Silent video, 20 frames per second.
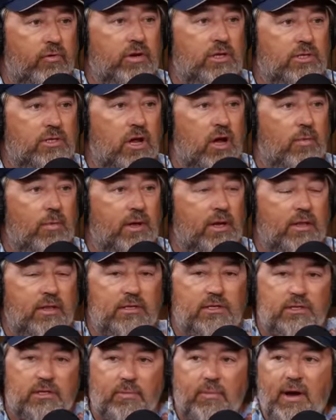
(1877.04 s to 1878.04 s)
of what he's talking about.
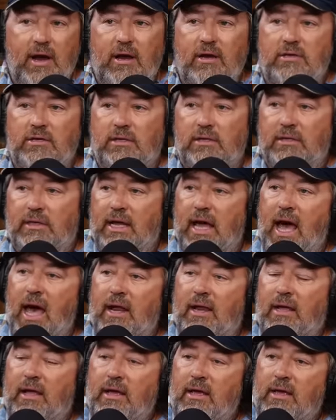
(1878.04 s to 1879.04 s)
This Samaritan
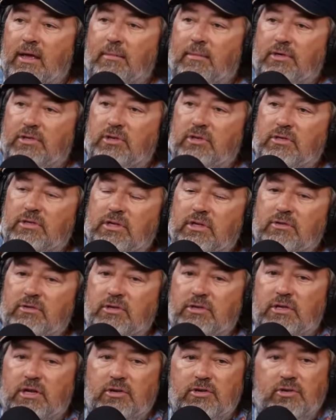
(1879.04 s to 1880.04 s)
got it, but you know, it's
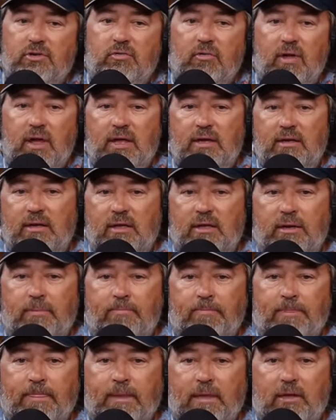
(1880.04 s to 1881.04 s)
interesting, Jase, you're right.
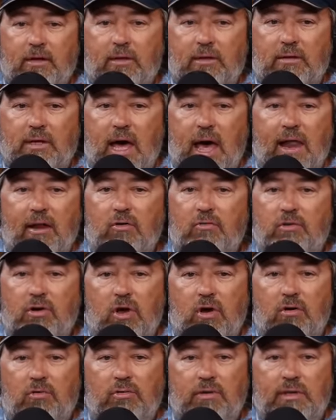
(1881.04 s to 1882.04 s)
I
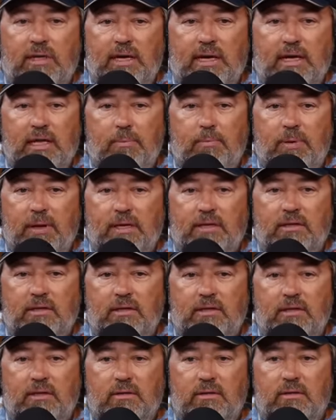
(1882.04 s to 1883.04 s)
don't know that he
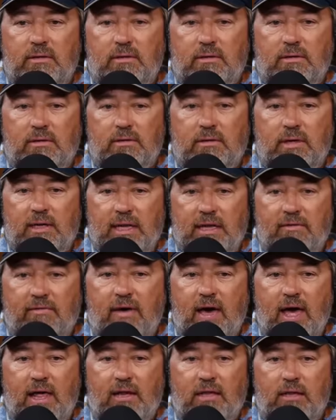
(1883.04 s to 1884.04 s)
picked the the
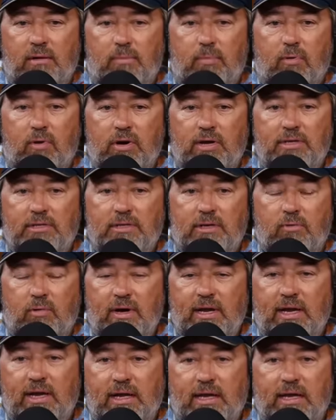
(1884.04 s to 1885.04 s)
Levite and the priest,
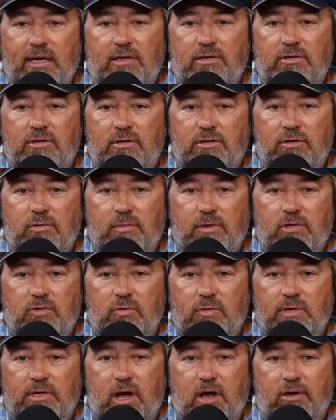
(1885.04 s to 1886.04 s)
and we didn't get into it too
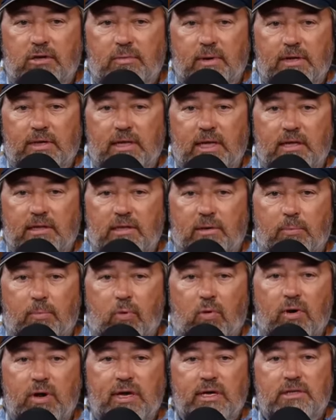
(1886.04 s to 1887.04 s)
much when we talked about that. The
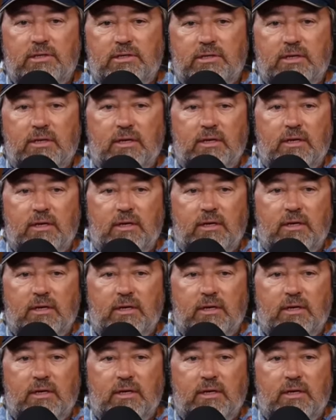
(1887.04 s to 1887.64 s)
priest,